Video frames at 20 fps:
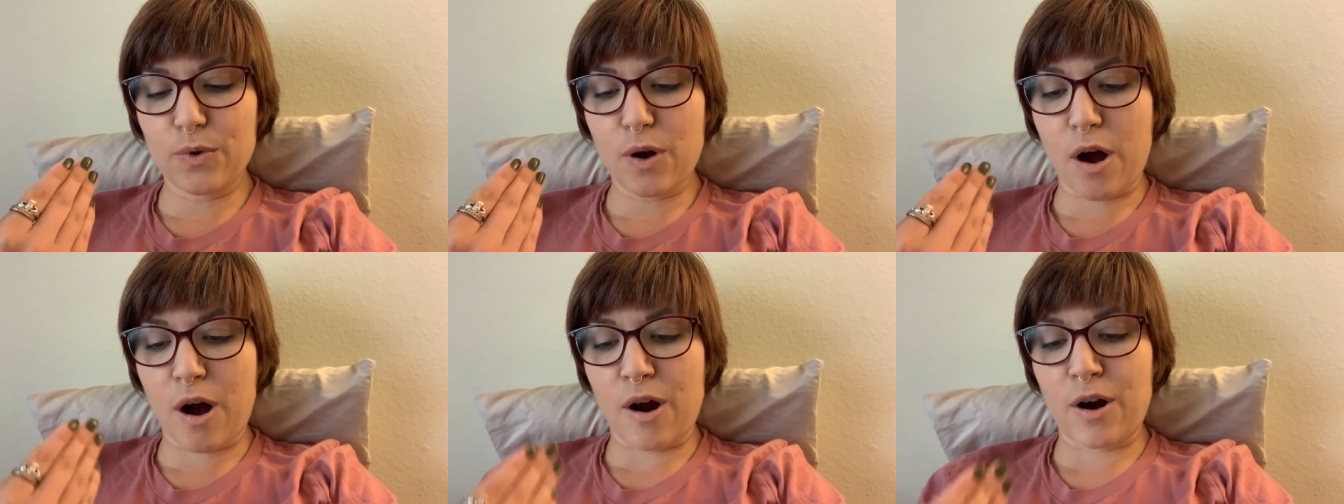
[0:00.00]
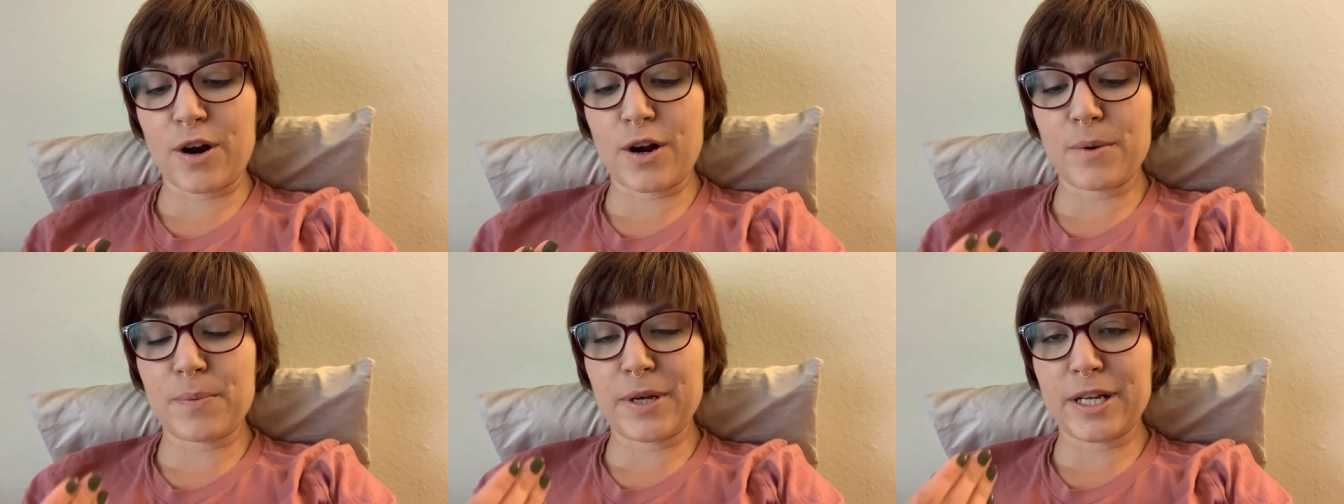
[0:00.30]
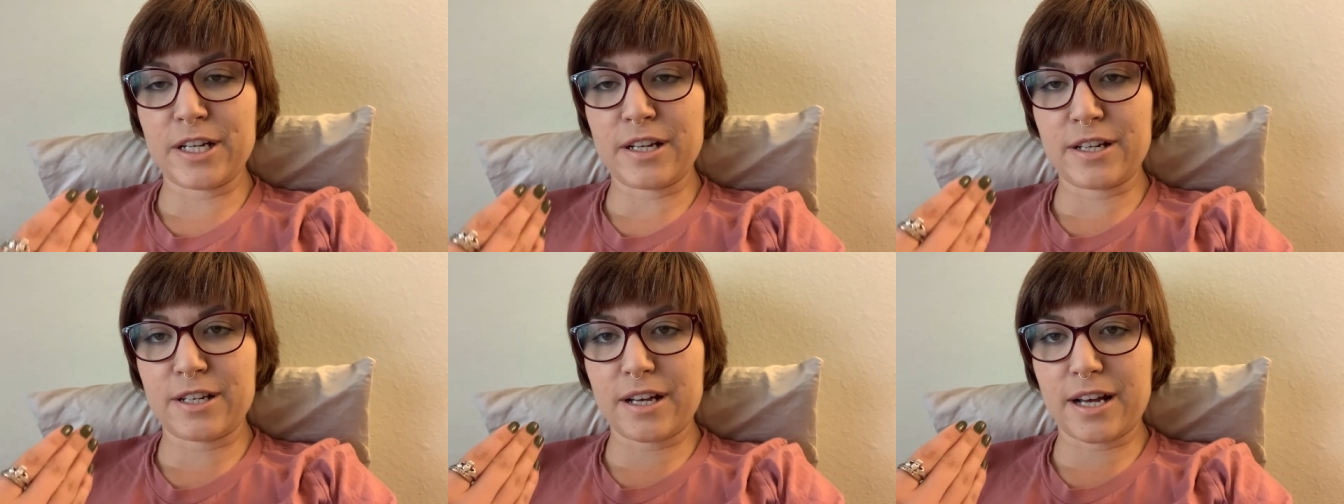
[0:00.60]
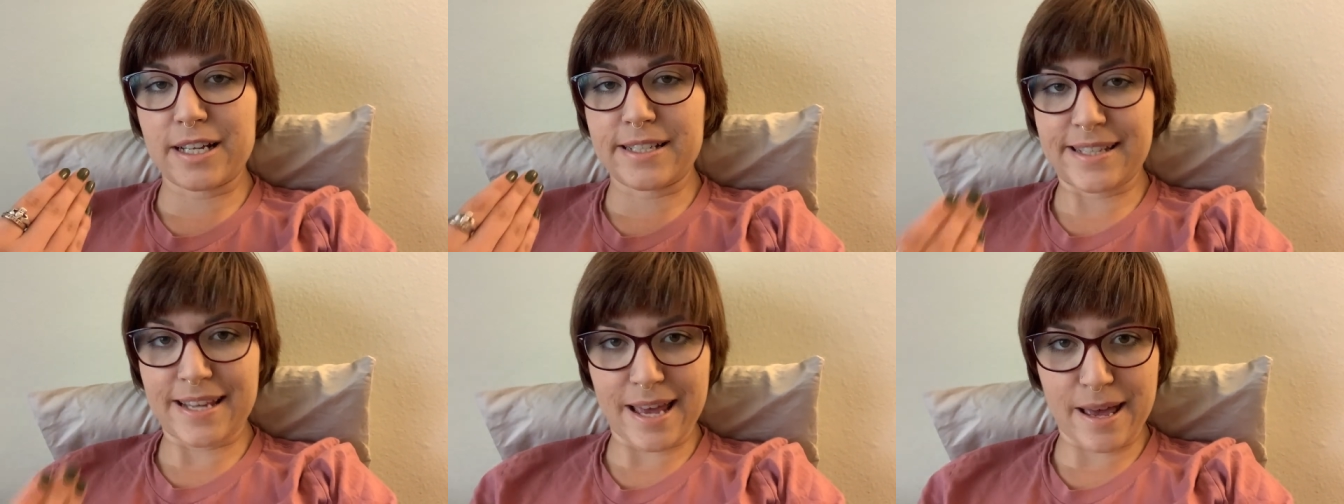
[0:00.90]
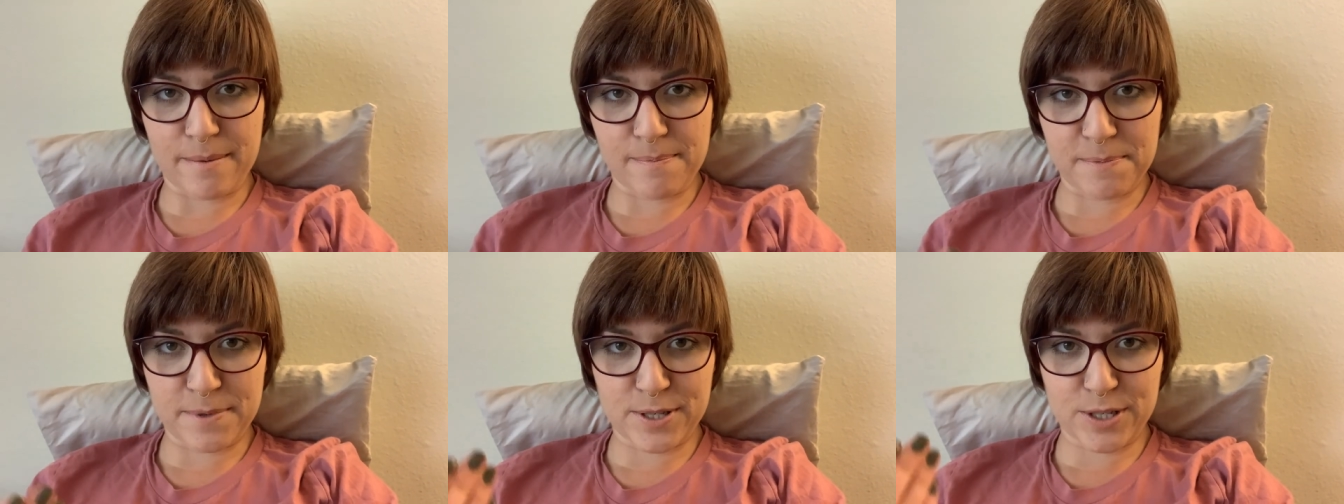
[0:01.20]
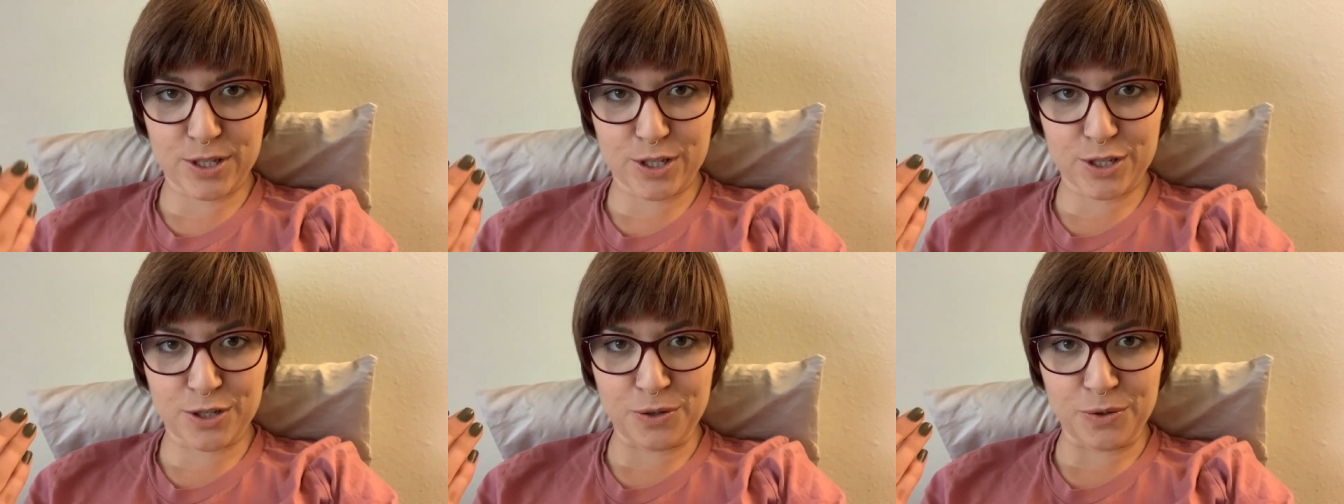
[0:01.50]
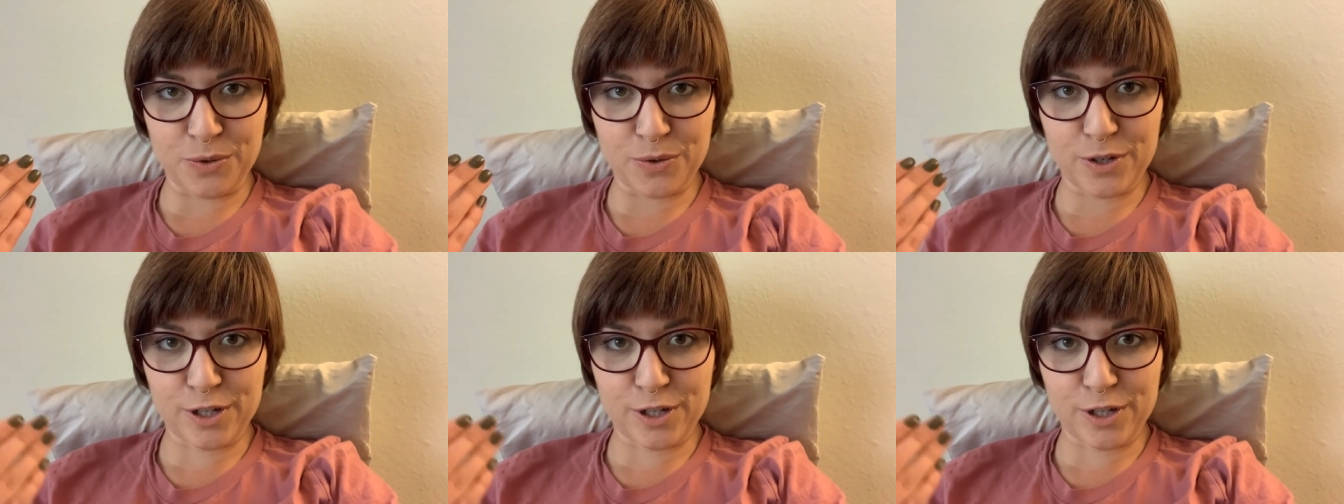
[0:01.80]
Arobynn attempts to